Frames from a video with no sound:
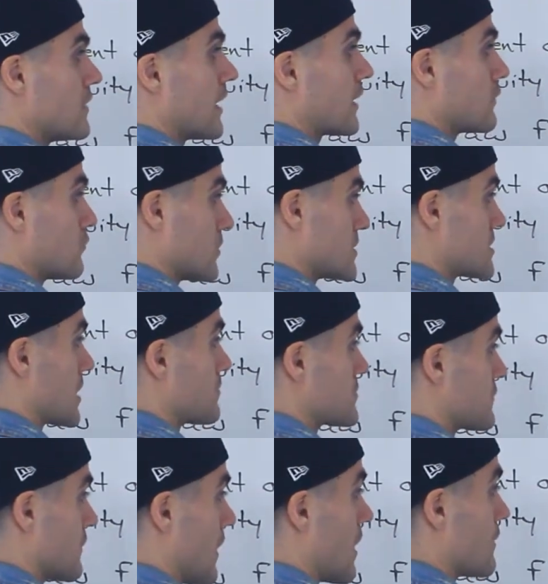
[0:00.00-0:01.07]
Negative 1
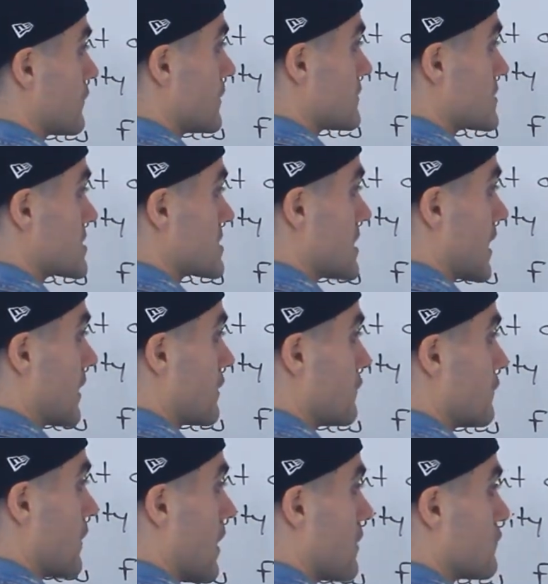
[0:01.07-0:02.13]
times 5 gives us
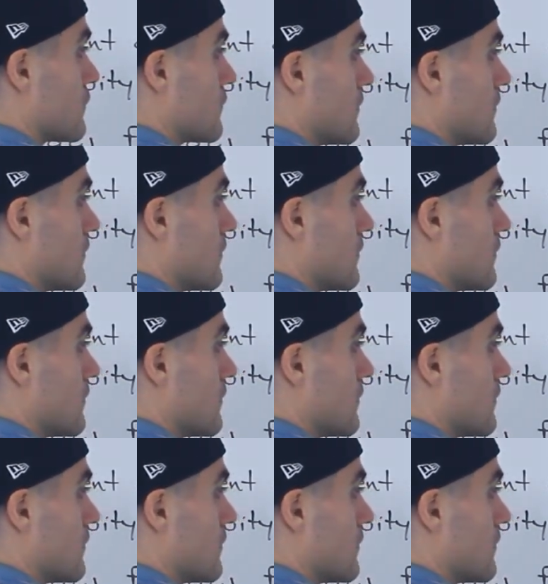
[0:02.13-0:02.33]
negative 5.